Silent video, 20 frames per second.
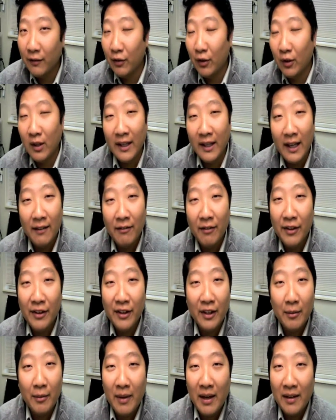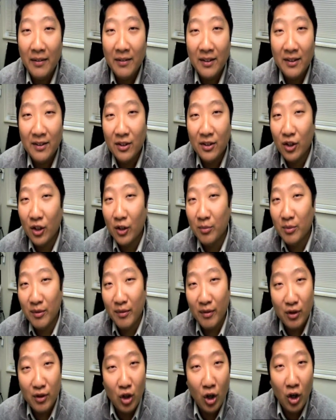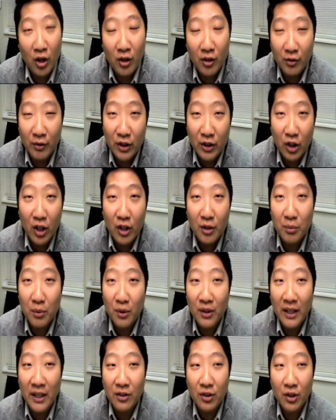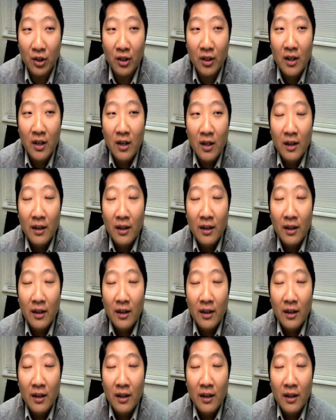if you like everything about this in terms of the rechargeable nature,